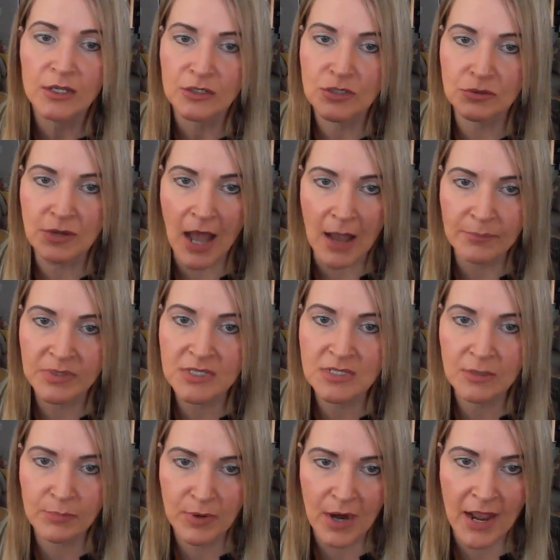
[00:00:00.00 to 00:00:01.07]
do not be
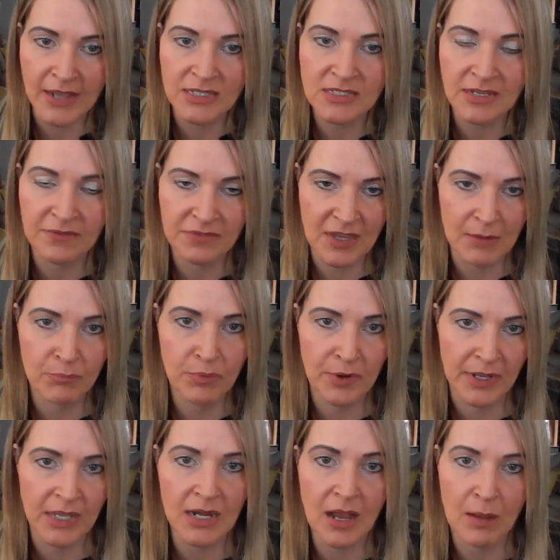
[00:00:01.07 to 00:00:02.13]
surprised if they
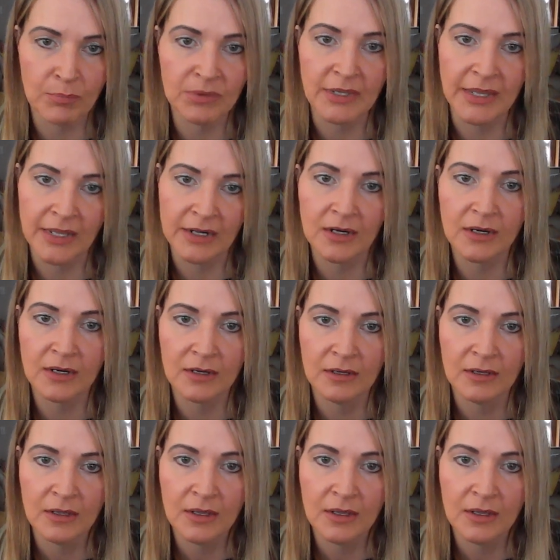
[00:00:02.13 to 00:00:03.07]
bring it up later.